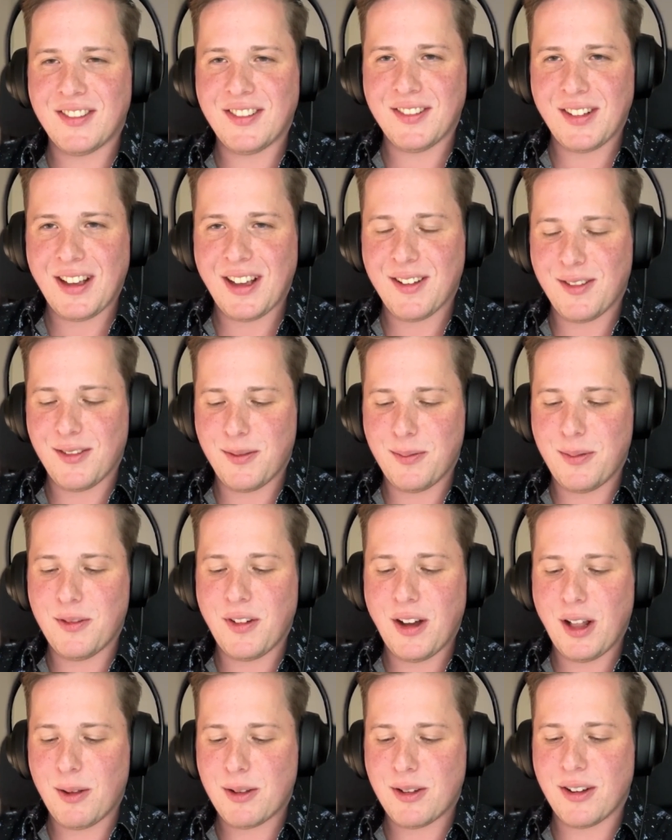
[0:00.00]
I've been
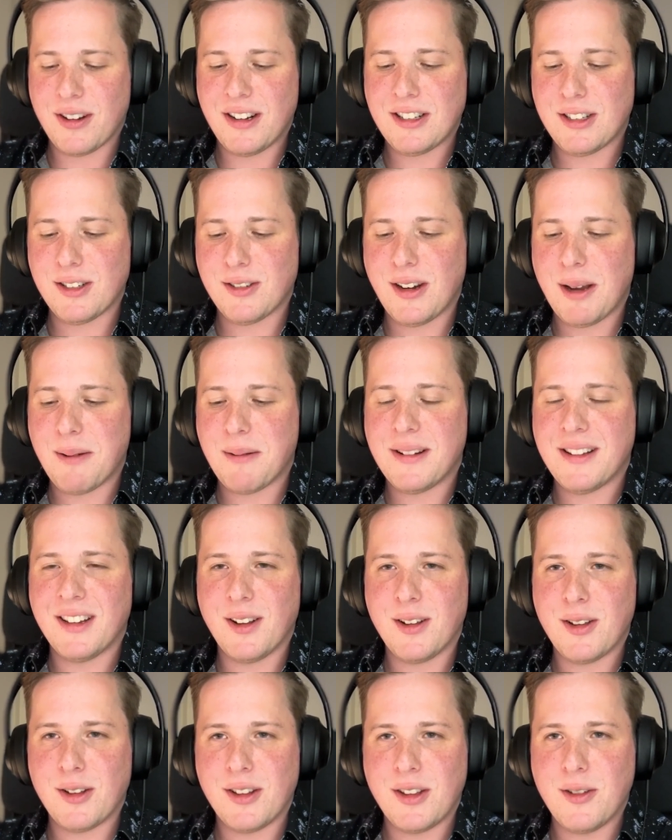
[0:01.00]
following you on Instagram,
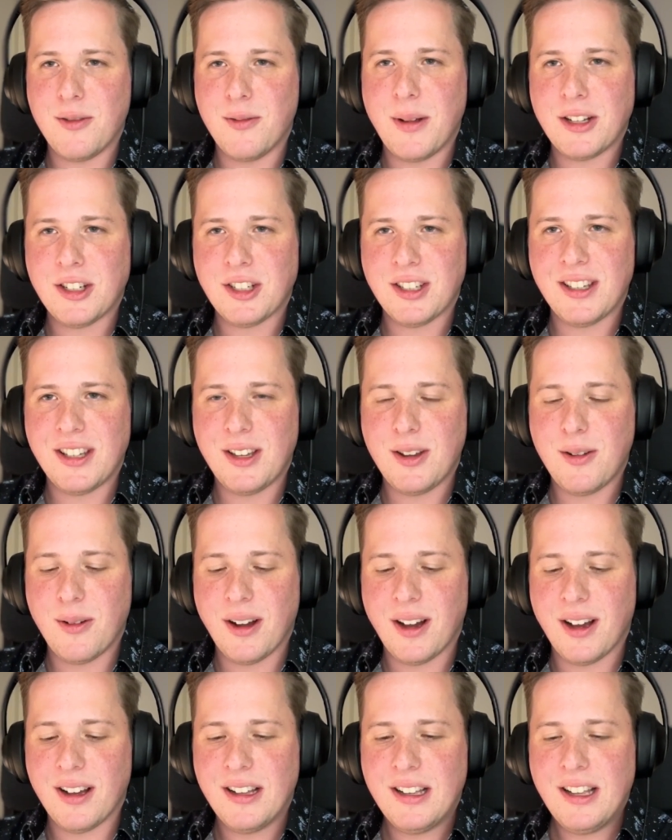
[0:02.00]
and you mentioned
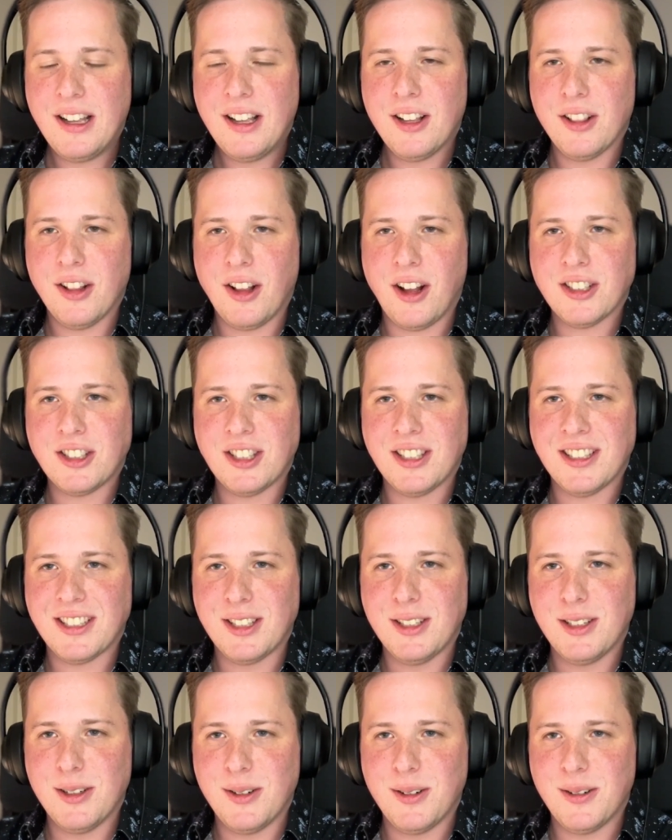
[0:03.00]
you launched this
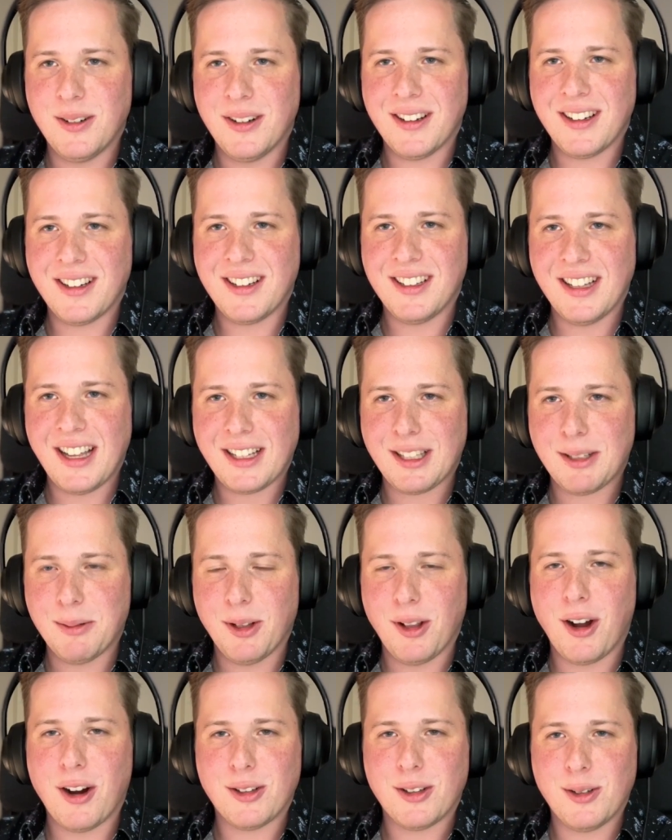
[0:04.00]
new
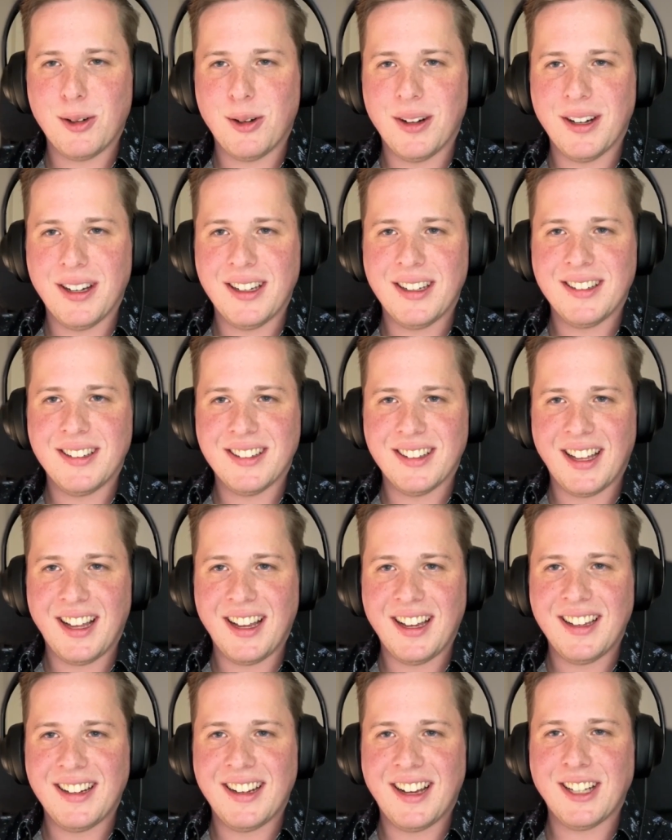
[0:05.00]
collectible art toy
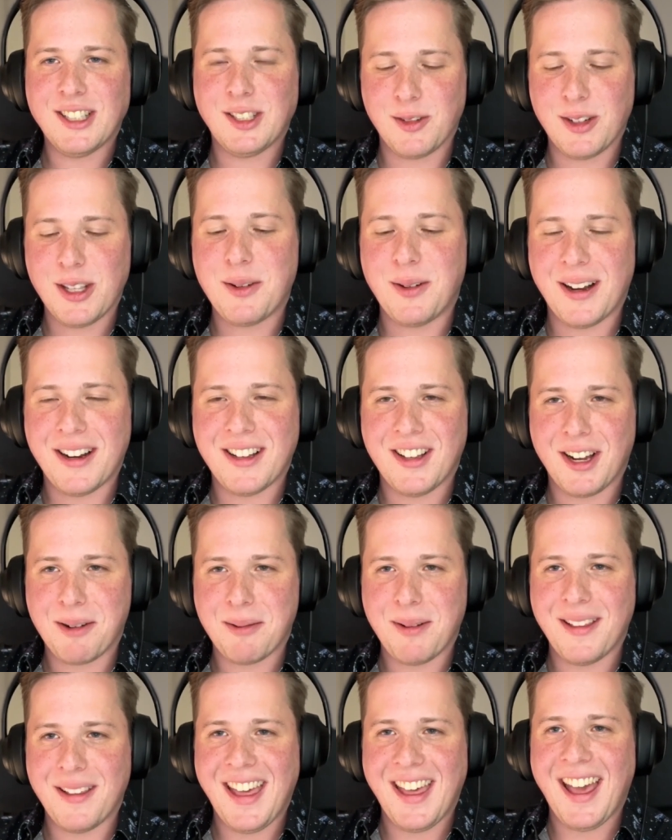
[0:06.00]
line. I also really want to talk
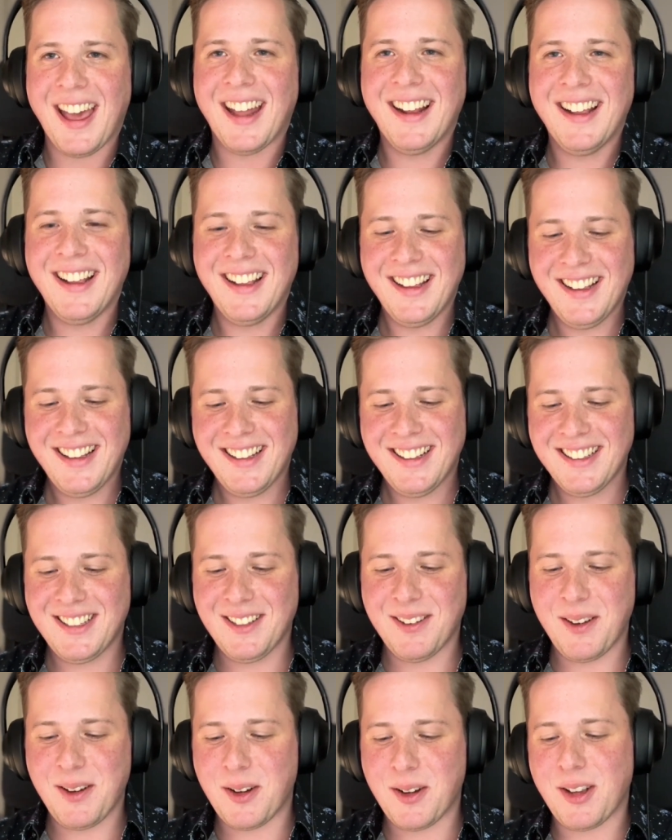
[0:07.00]
about that.
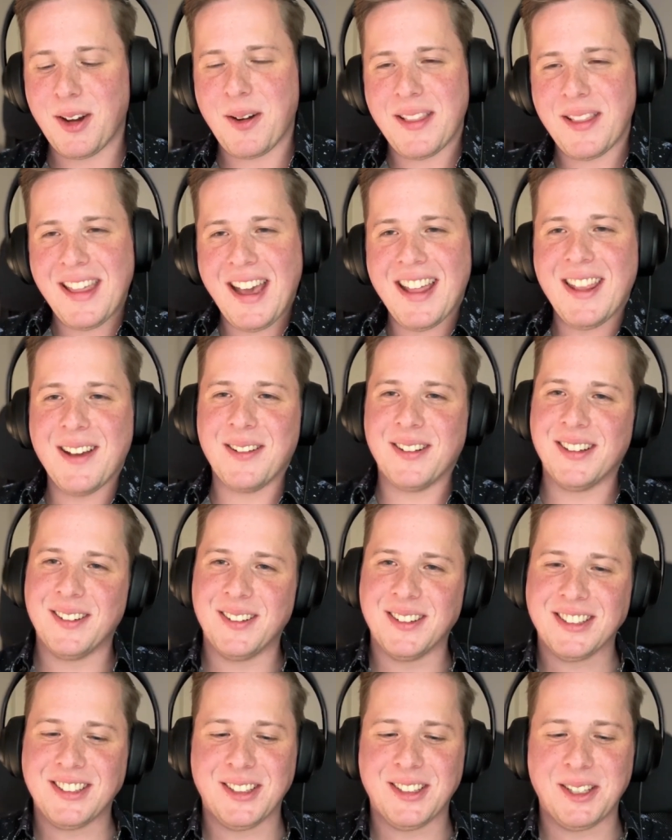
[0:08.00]
So we talk about that, and then
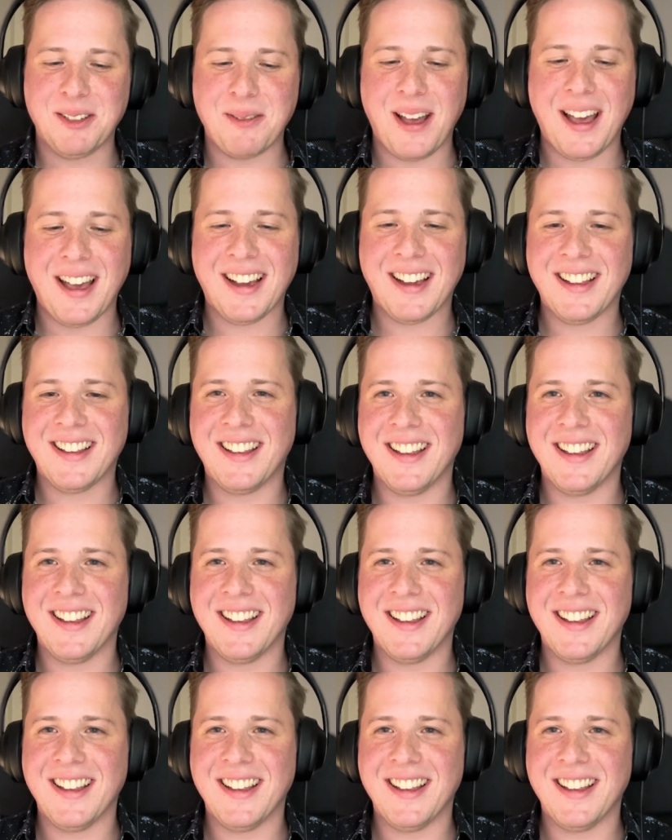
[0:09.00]
we'll circle back.